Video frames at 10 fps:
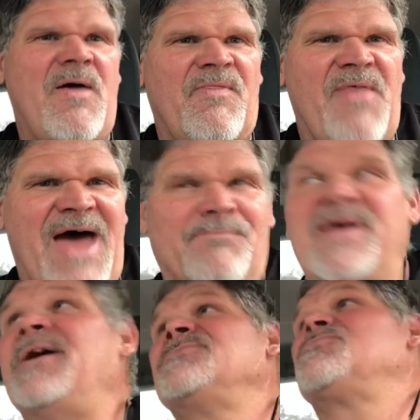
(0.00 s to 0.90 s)
that
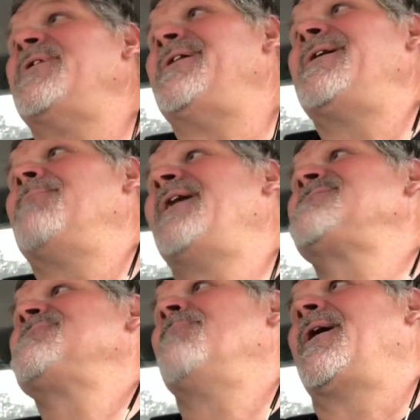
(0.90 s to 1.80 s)
means we did make
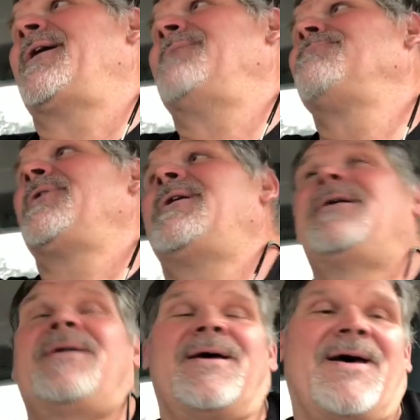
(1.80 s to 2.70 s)
some money.
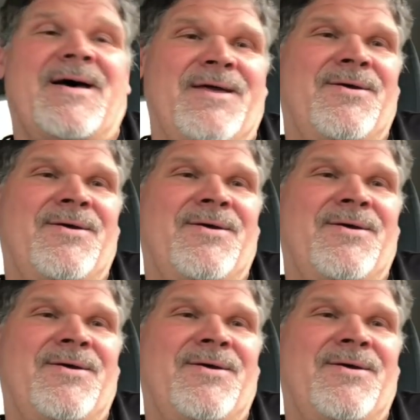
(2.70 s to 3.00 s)
And uh,